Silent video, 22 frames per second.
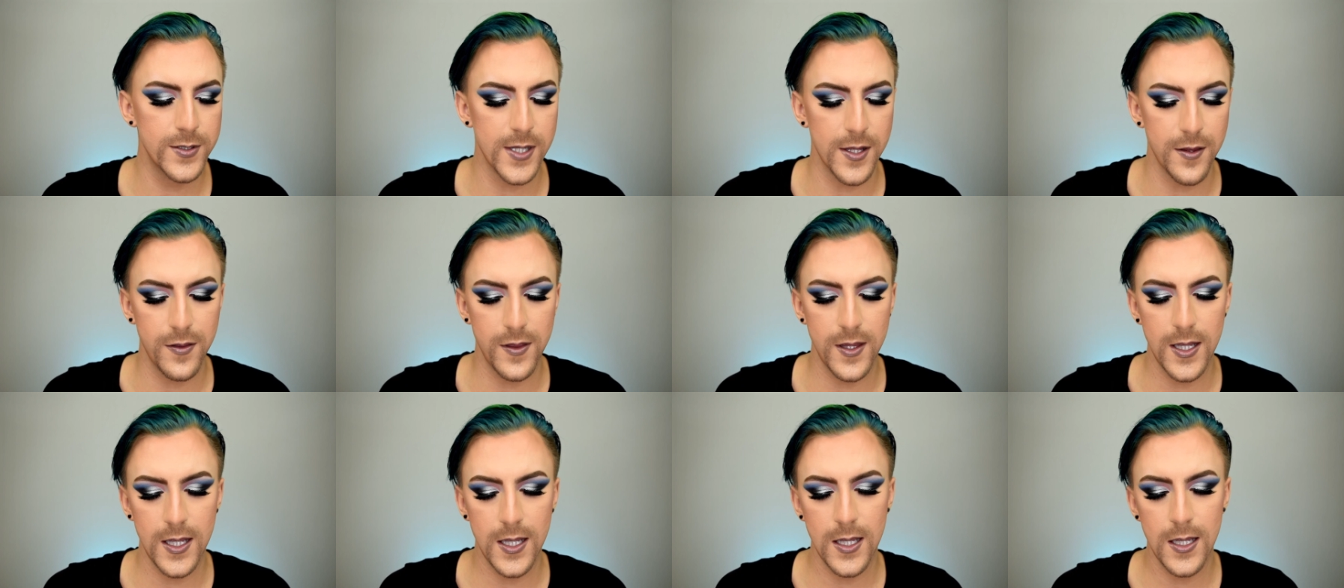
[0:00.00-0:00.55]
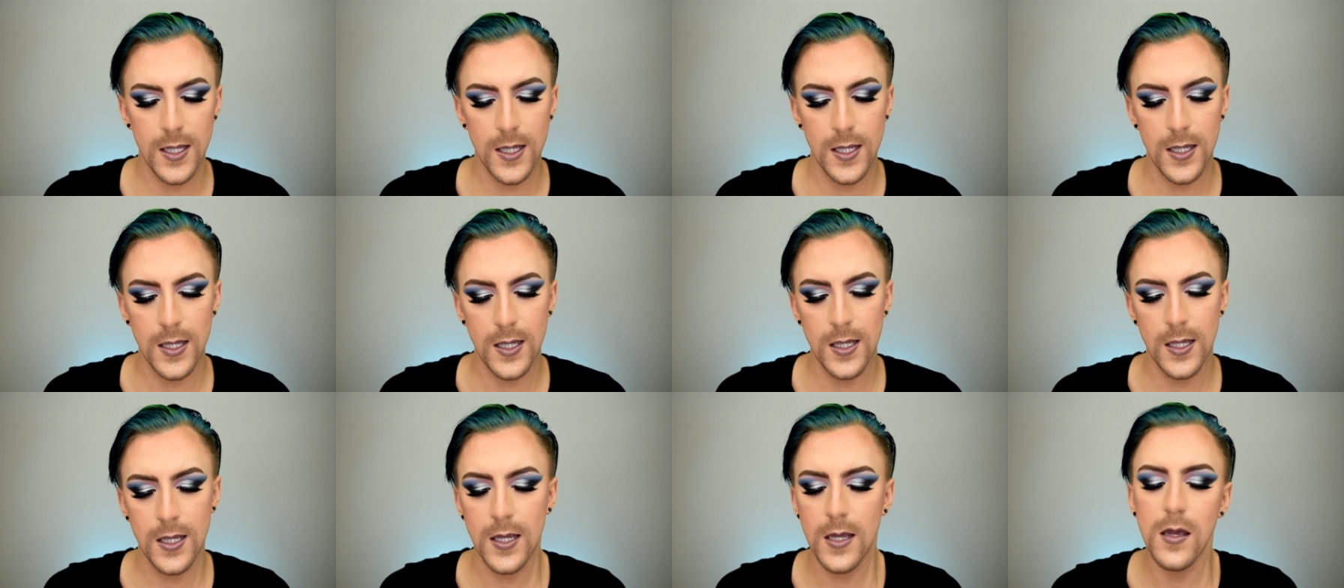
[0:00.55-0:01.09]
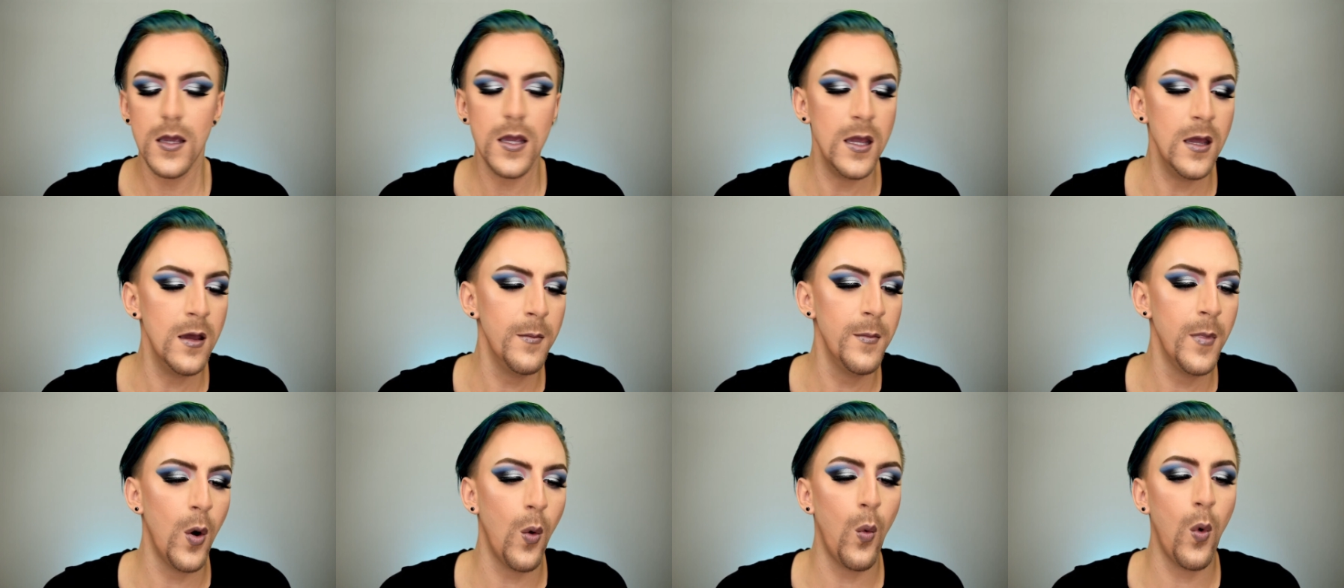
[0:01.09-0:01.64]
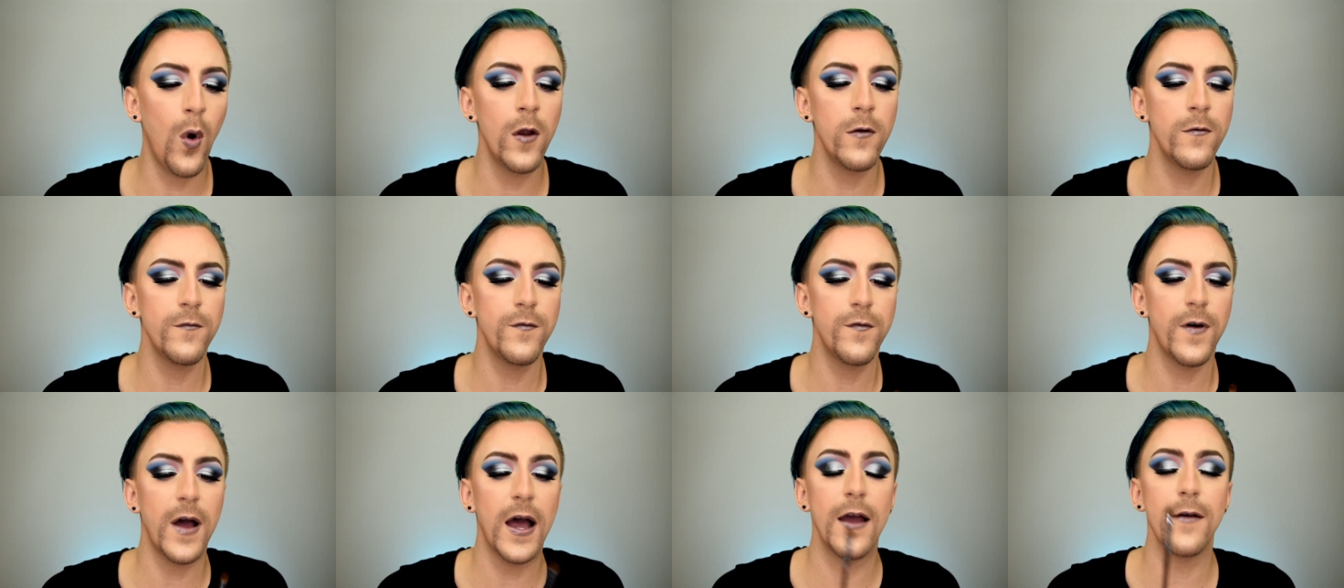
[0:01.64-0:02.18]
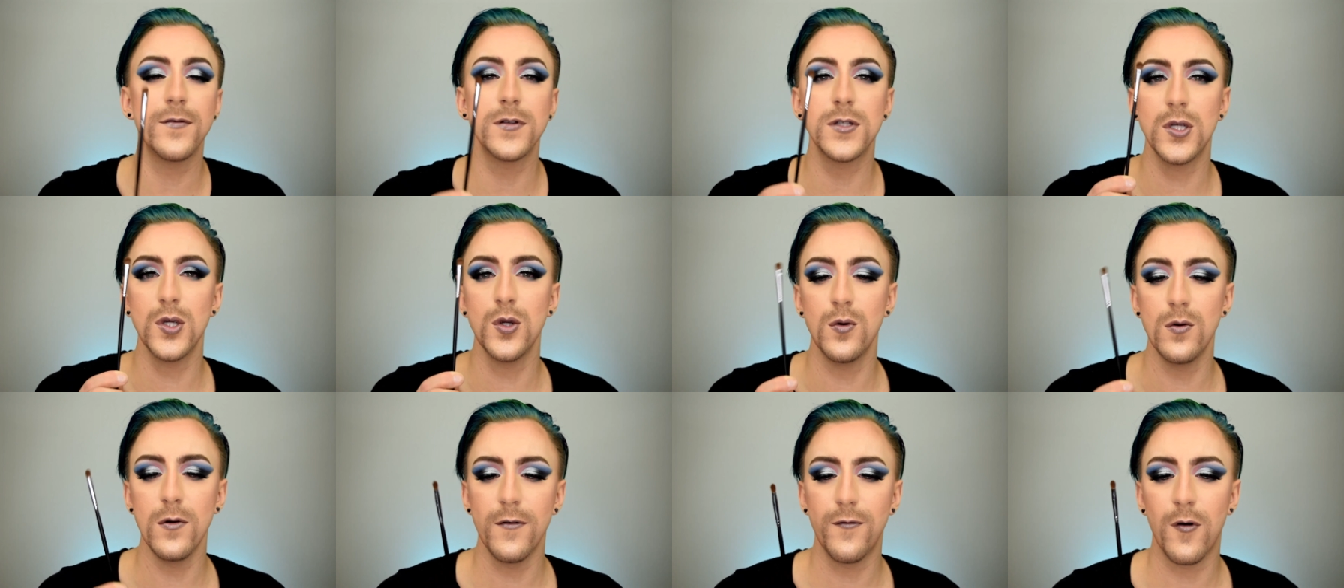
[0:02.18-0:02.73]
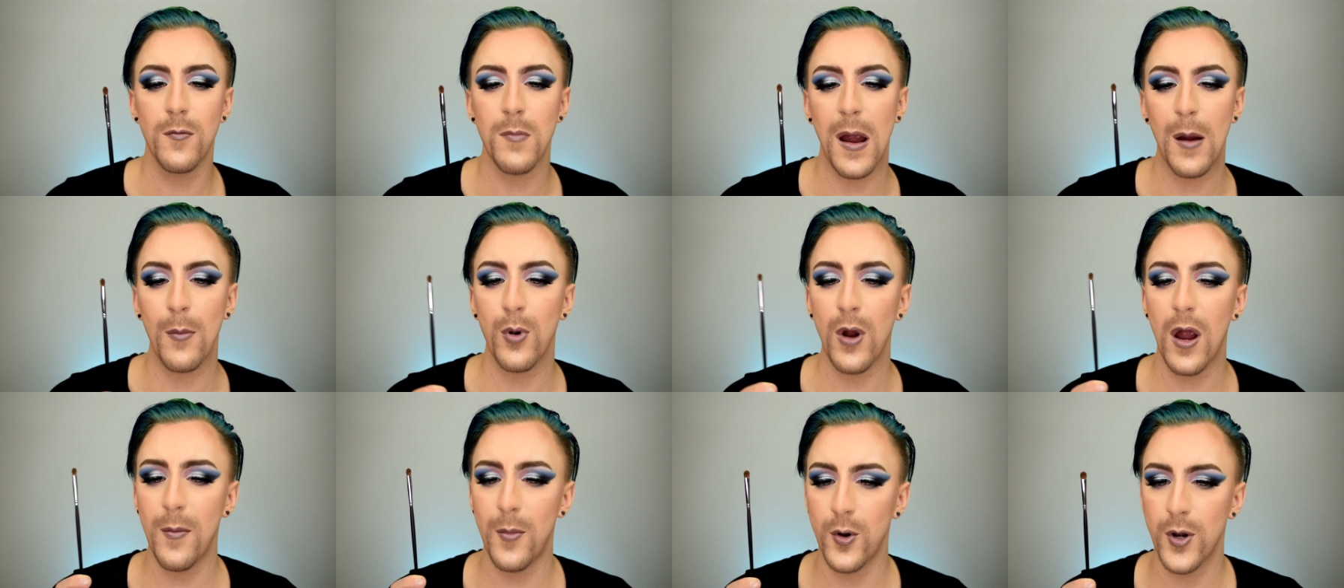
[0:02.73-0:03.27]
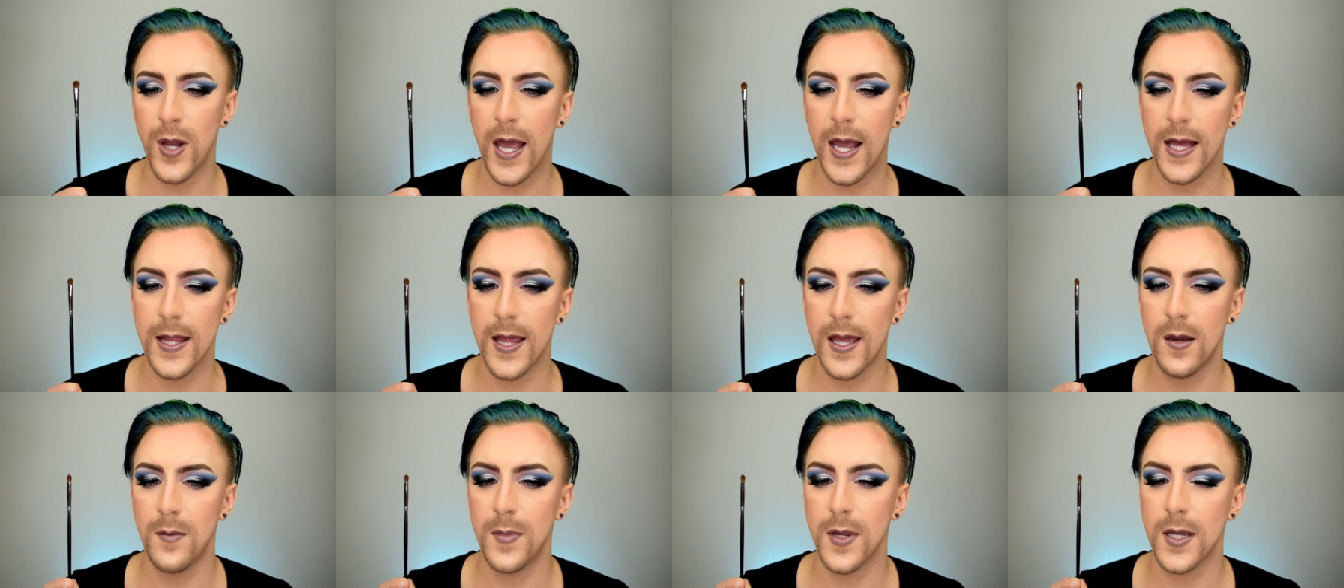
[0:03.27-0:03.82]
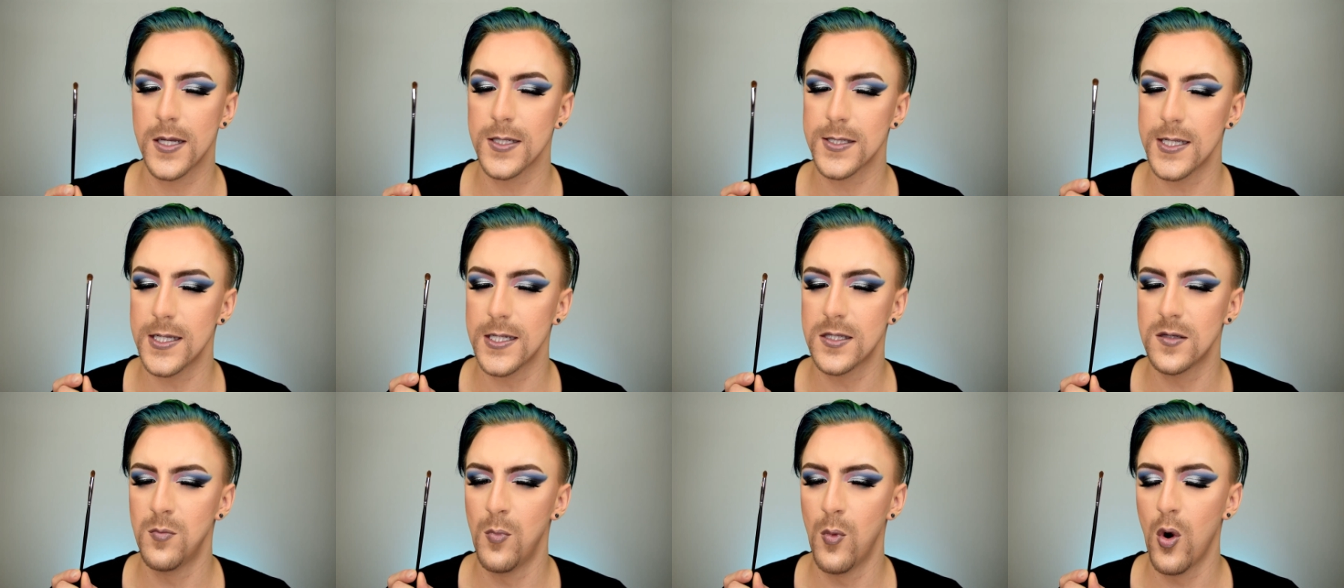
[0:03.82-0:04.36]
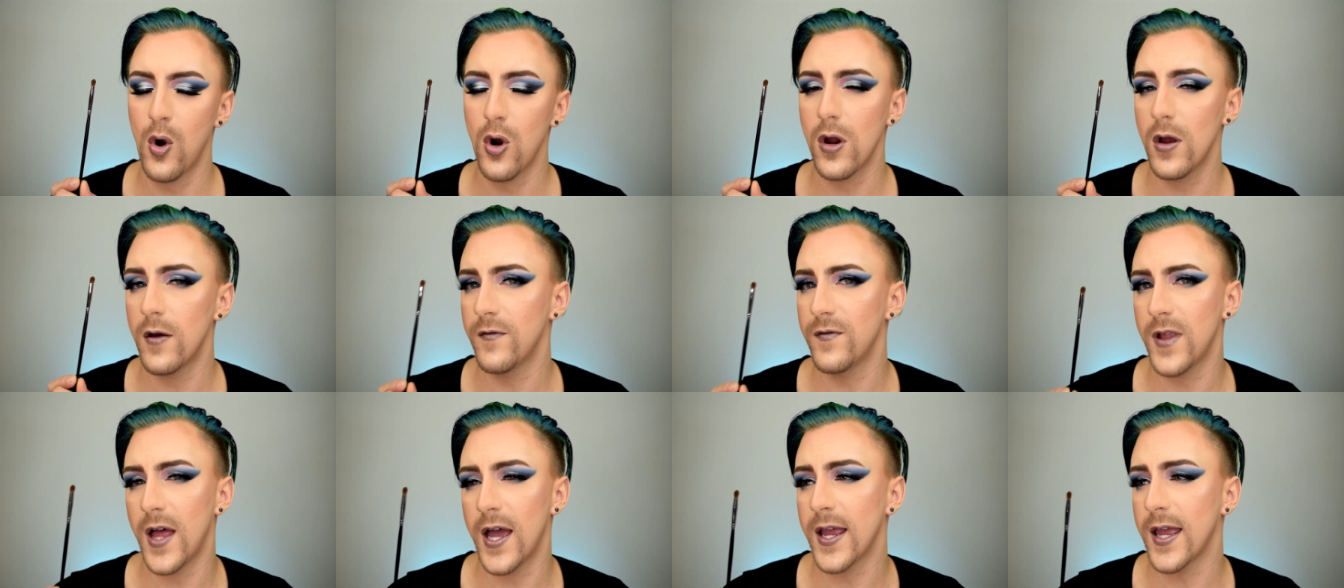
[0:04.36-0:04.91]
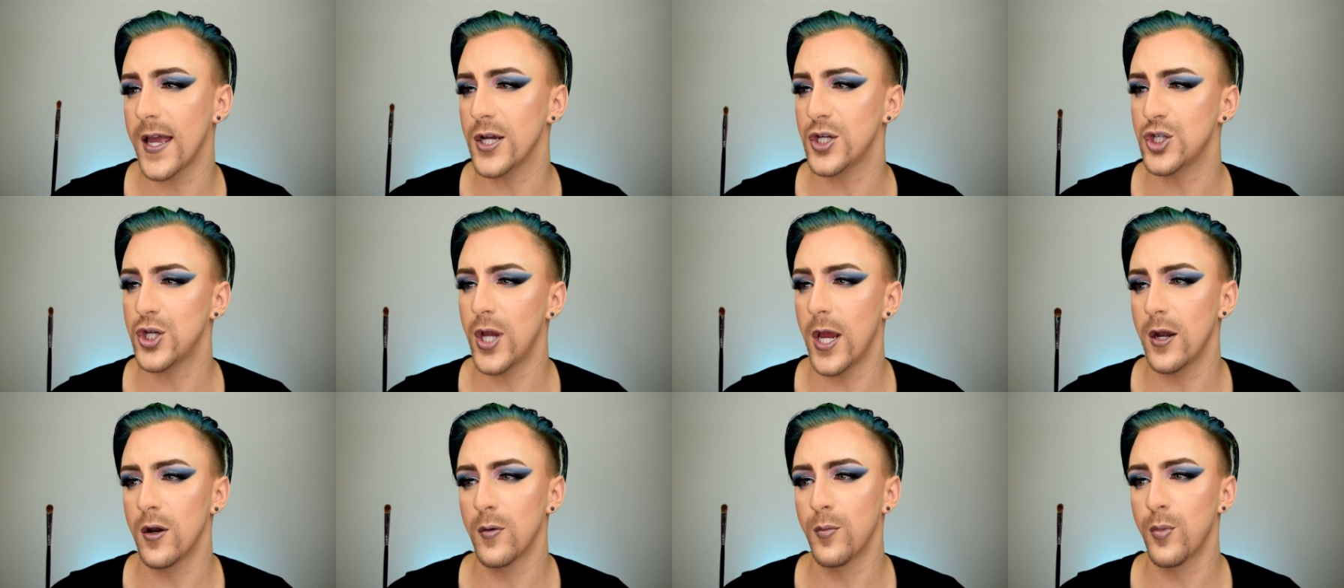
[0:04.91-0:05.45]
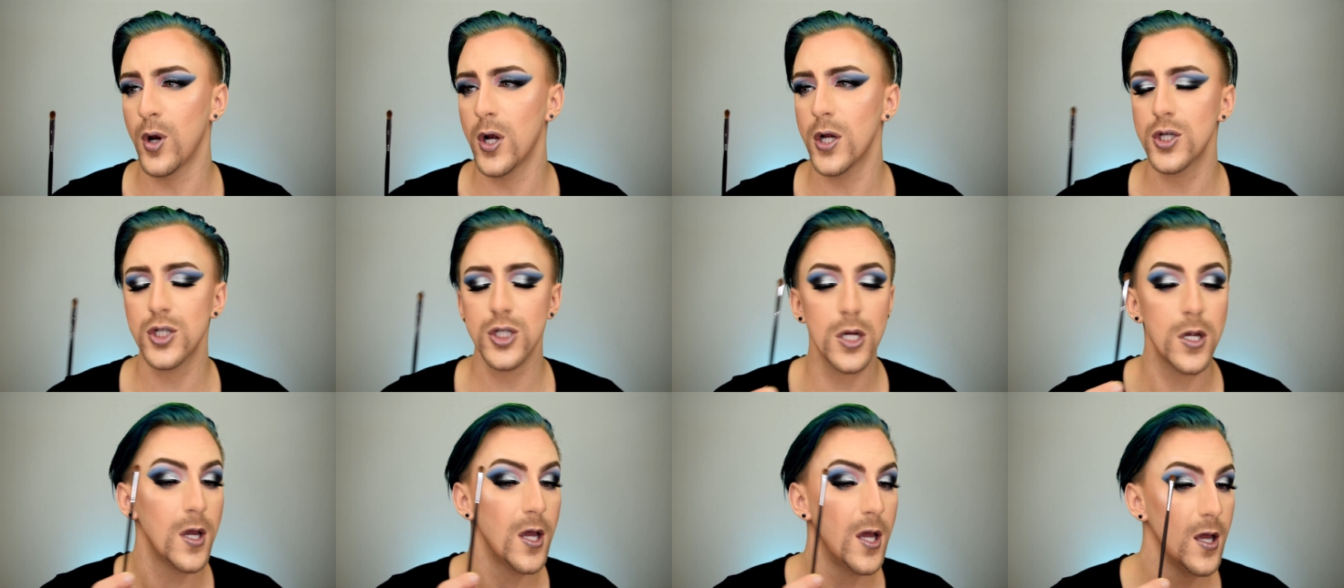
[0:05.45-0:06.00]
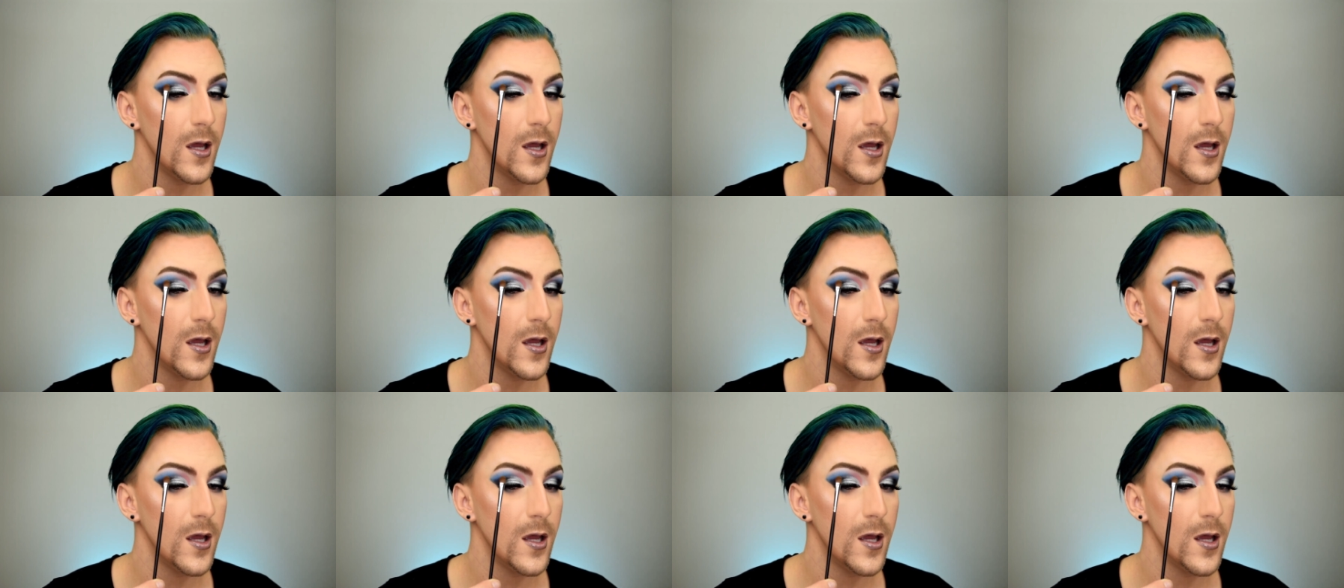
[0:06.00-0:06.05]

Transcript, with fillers: the M152 for my brow bone highlight because it's more of like a shader brush,